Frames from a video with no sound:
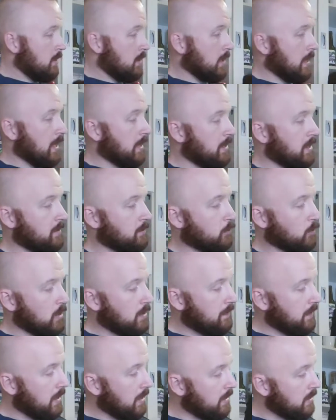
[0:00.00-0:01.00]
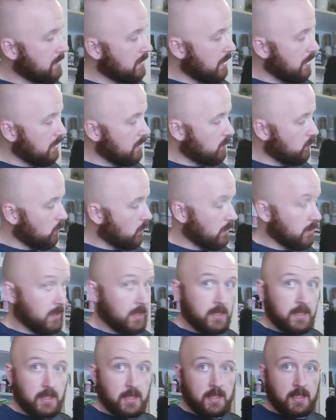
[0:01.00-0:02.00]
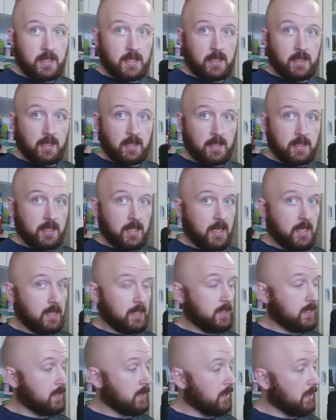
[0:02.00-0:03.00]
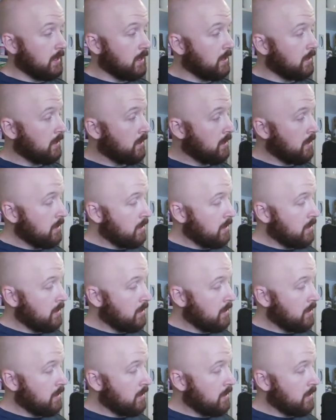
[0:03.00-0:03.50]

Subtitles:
I got this briefcase sized one. This is, like I said, it's a